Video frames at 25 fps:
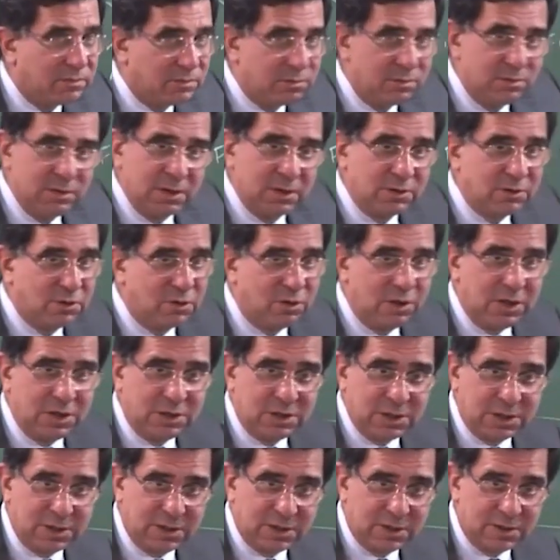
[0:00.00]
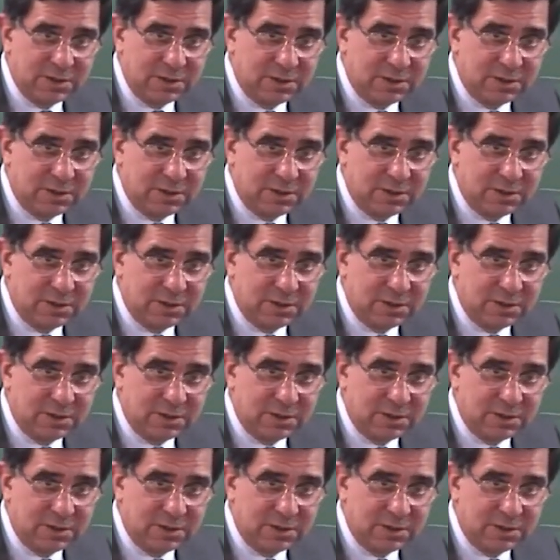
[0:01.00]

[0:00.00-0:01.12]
There is no leachate.